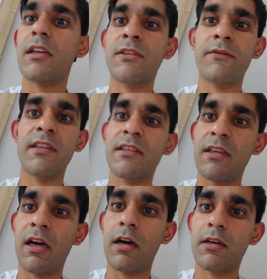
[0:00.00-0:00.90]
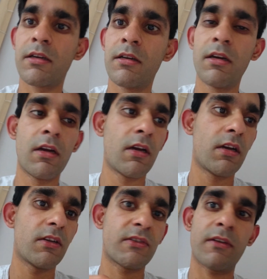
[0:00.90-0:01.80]
something this dark
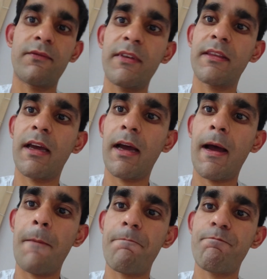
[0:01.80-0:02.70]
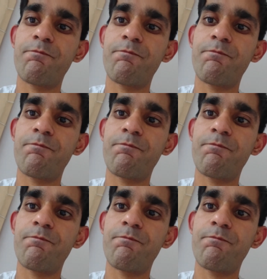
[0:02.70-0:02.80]
something that